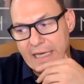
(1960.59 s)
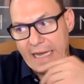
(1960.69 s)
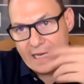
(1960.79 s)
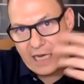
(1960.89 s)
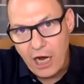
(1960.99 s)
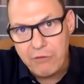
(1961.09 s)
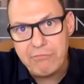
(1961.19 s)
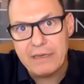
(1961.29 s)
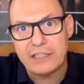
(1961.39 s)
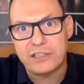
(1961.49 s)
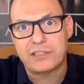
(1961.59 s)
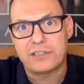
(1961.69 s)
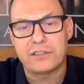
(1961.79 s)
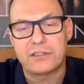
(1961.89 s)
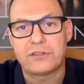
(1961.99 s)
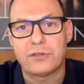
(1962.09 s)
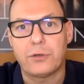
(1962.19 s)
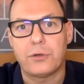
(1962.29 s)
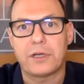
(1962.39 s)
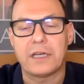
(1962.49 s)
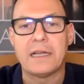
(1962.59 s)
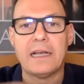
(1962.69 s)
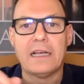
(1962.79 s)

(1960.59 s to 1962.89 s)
encouraged to talk and